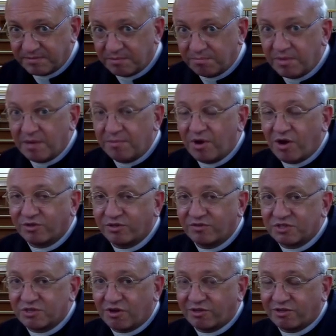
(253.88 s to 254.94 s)
May Margaret of
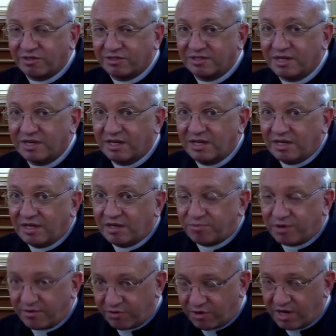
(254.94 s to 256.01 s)
Scotland
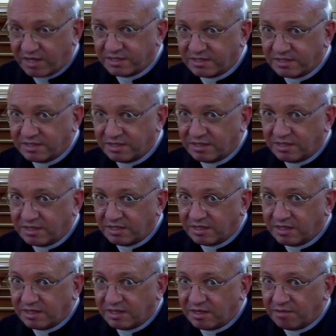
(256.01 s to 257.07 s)
pray for us
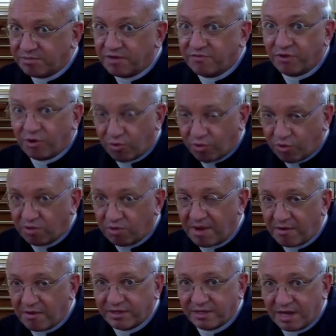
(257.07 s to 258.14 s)
and pray for all
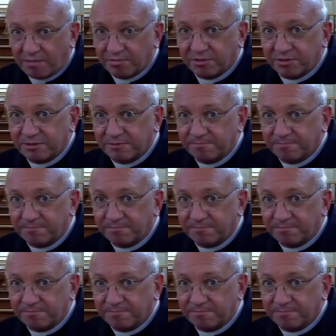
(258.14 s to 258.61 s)
married couples.